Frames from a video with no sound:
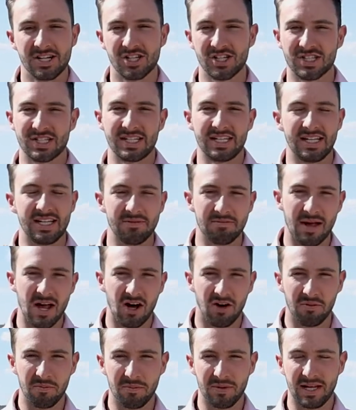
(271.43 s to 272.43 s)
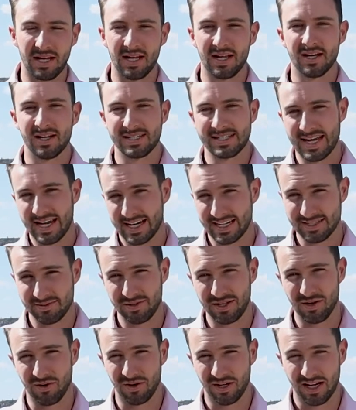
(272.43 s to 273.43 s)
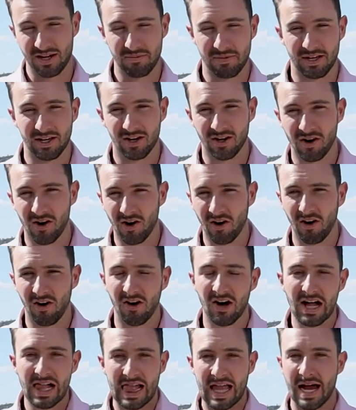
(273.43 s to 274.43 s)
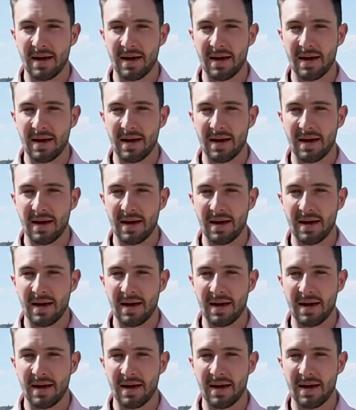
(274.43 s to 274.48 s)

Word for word: just email me, text me, or give me a call.